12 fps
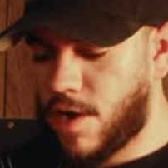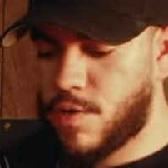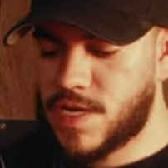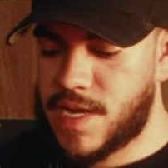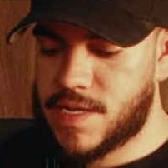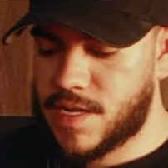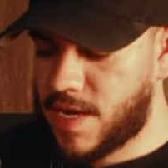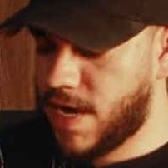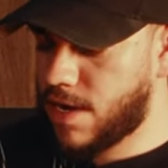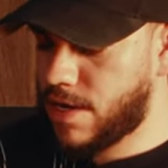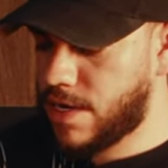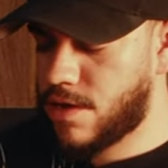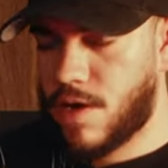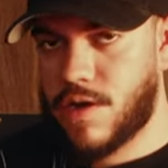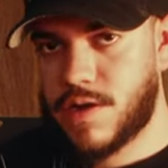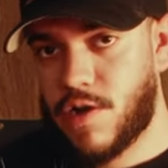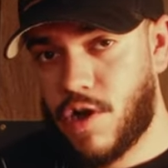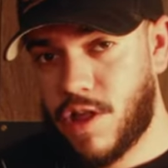always like to carry
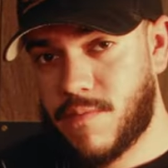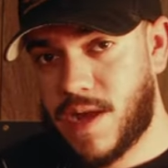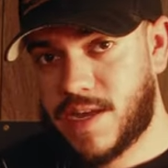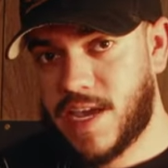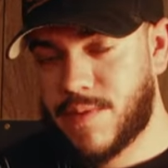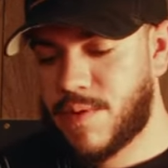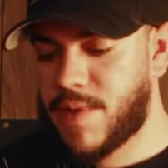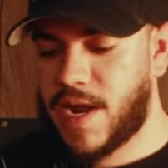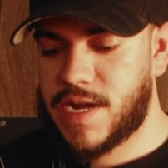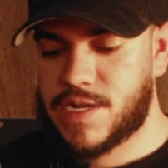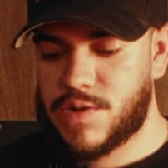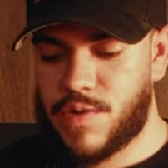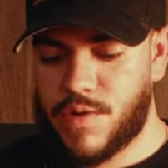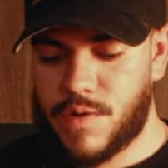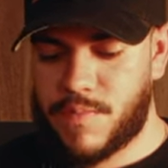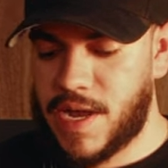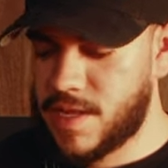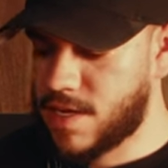on all of my camera bags or
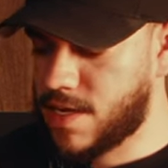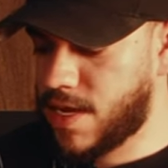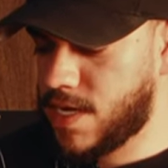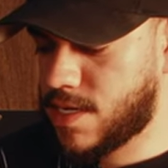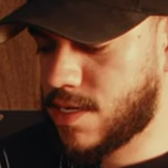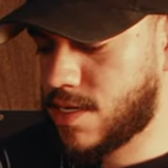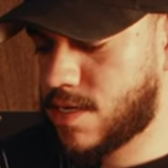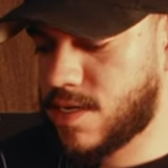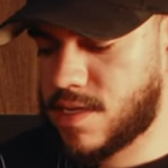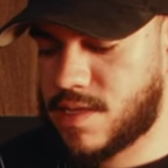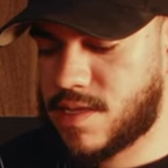Pelican cases is a